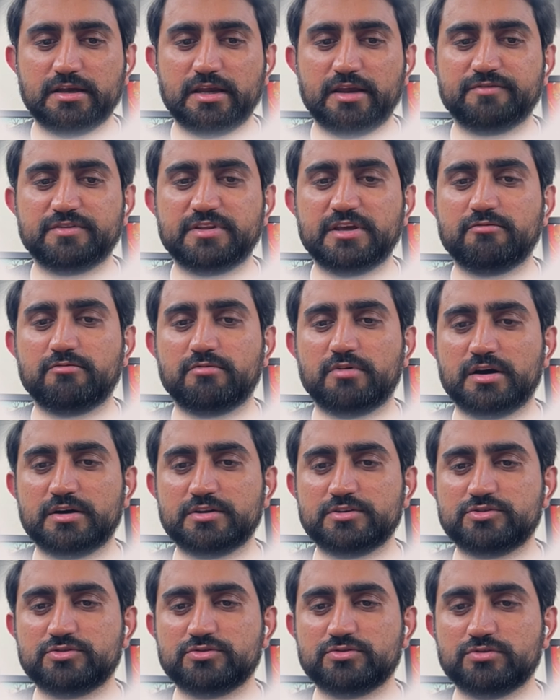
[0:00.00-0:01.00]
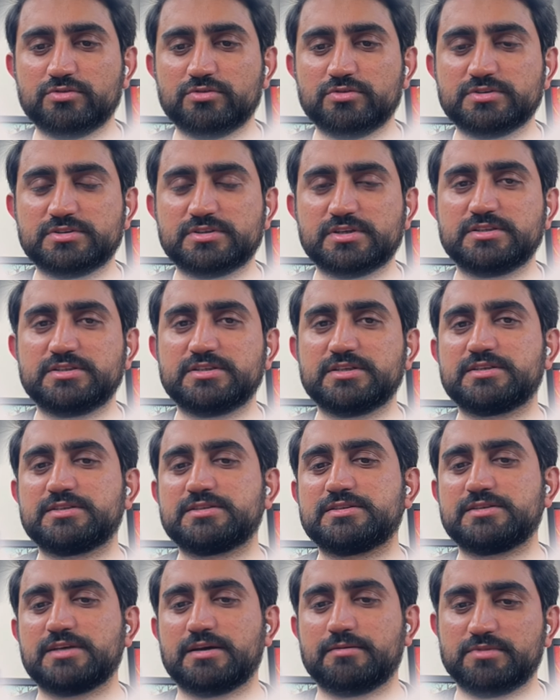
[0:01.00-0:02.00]
if they want to
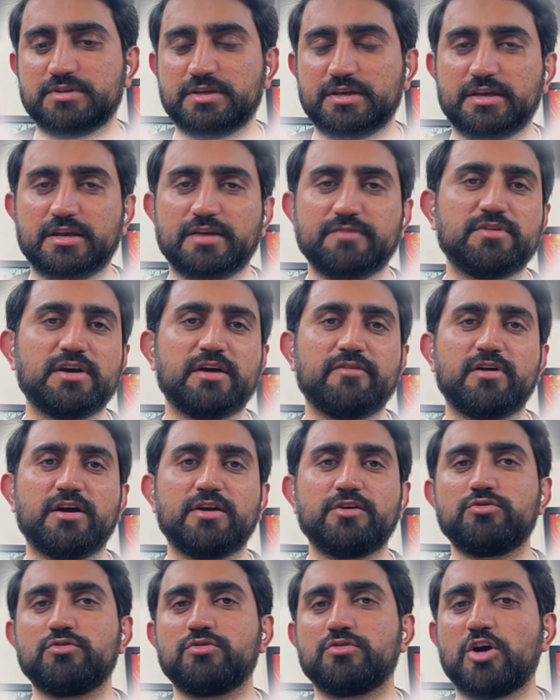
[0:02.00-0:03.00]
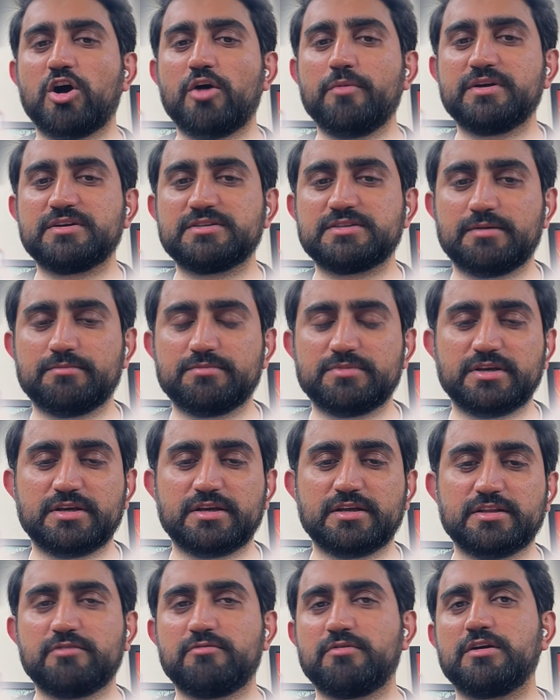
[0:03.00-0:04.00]
suggest something, if they want to comment
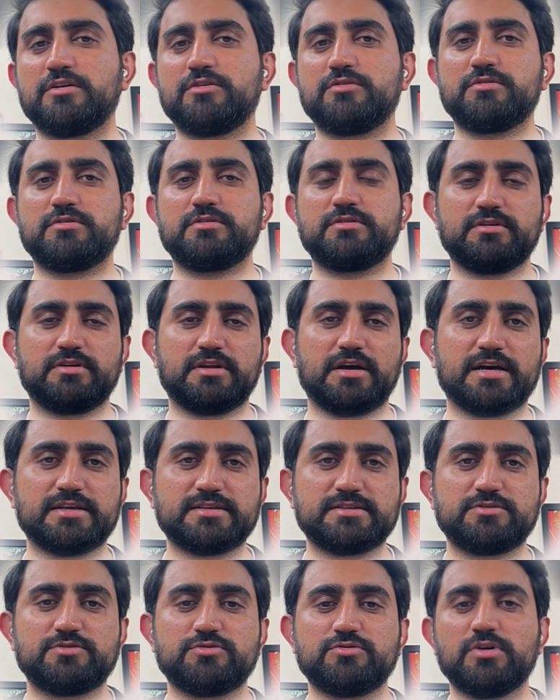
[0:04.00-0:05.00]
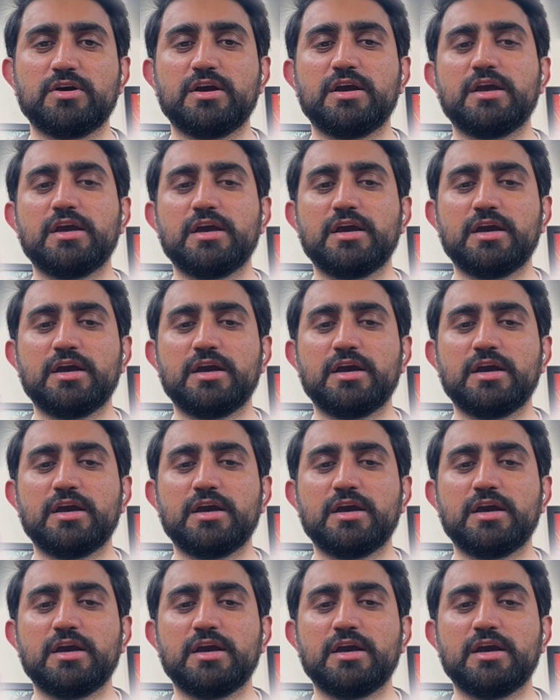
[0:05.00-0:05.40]
something, if they want us to